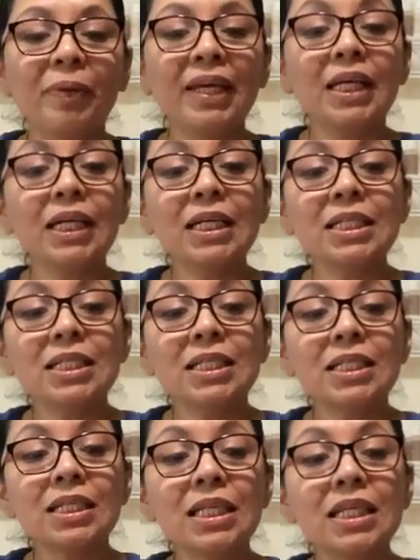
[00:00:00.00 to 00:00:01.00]

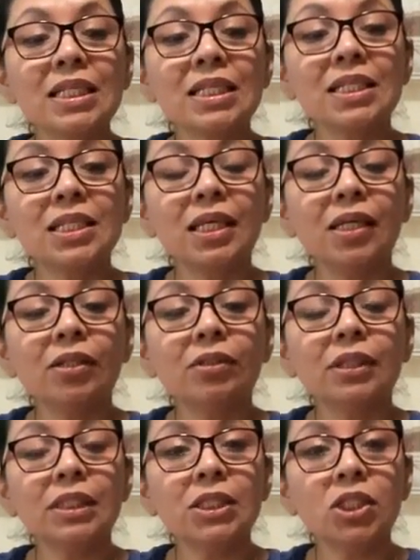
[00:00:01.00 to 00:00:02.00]
Because it
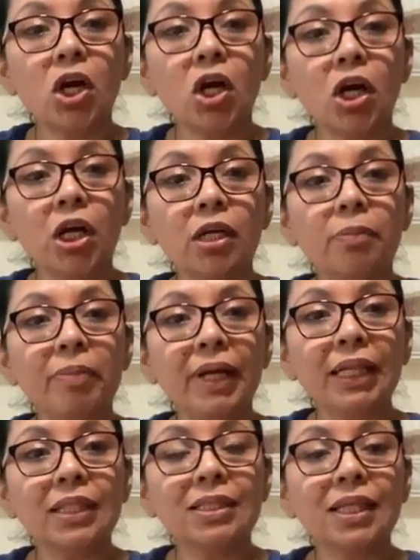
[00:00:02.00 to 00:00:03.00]
is hard,
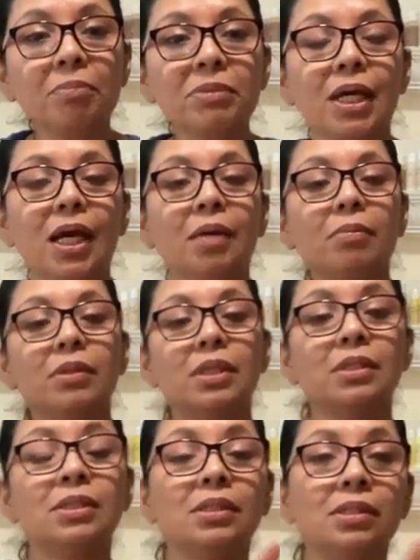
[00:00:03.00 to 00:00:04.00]
but at the same time,
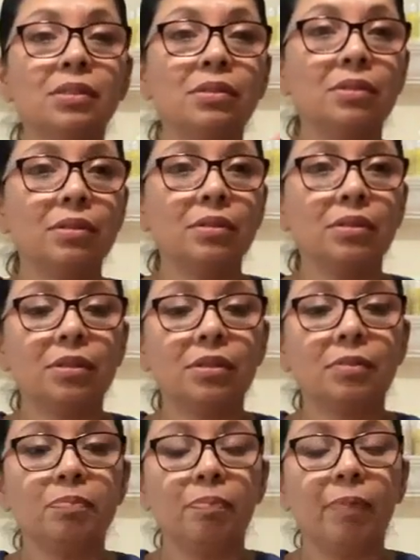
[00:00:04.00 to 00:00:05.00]
this
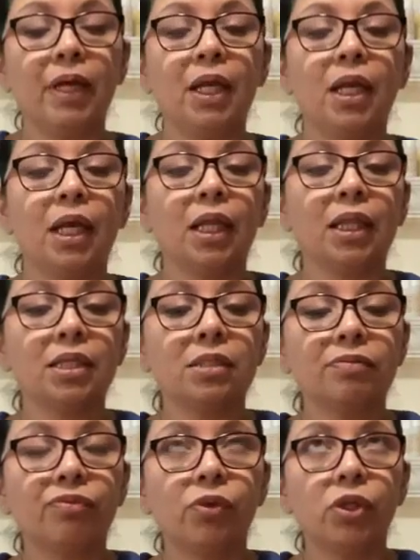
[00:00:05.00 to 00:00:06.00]
has been like
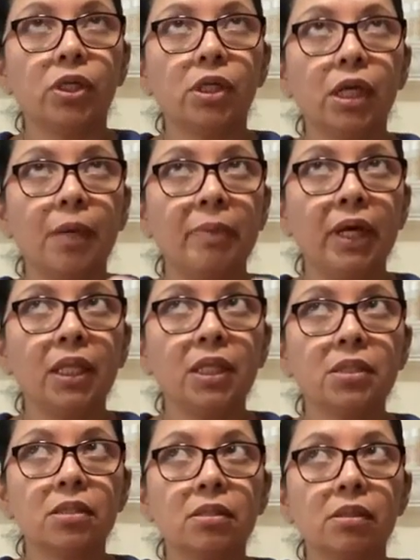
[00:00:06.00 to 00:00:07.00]
this I
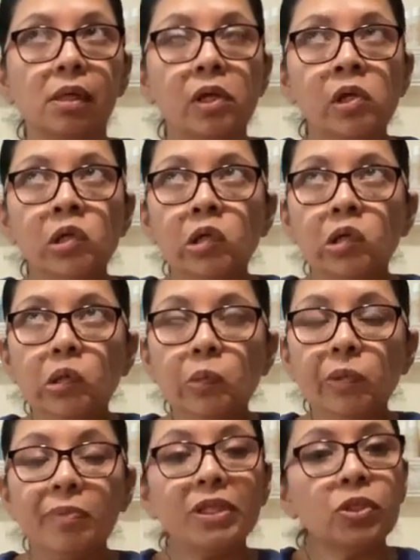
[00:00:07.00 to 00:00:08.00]
made this
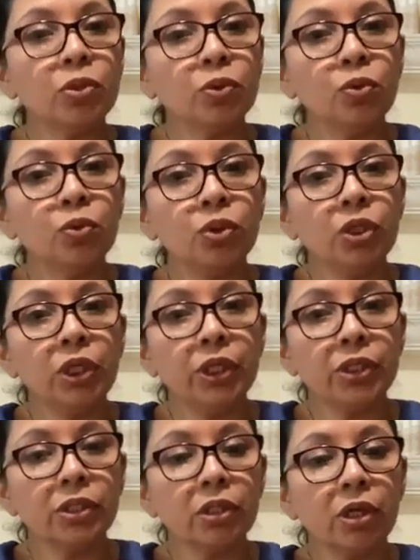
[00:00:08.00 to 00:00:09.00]
maybe 2
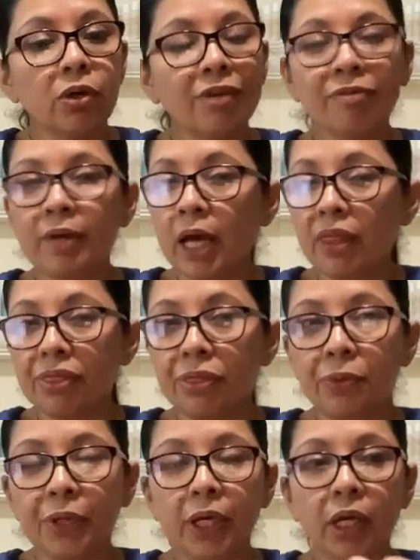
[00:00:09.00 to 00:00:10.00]
years ago, if not
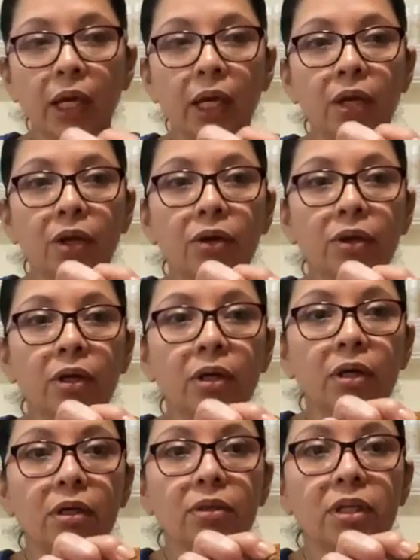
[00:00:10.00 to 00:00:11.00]
3, and
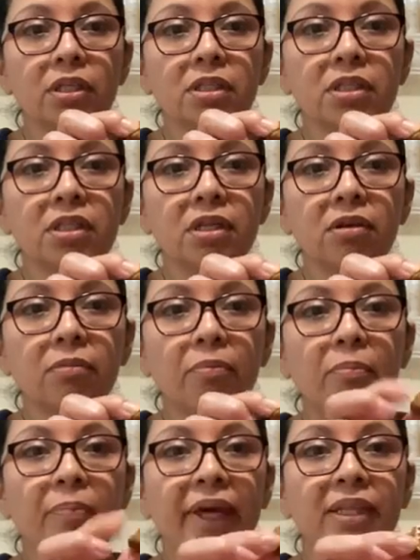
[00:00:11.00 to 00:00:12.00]
look, you can
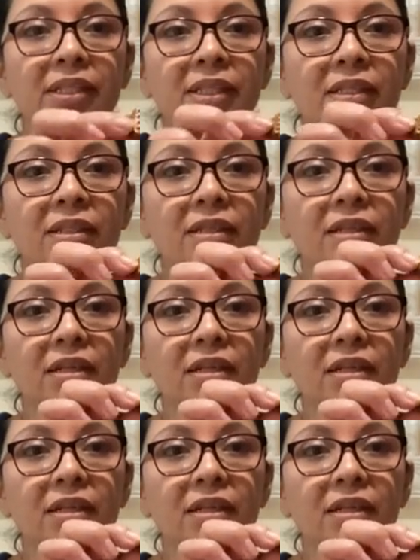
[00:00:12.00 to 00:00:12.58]
still bend it.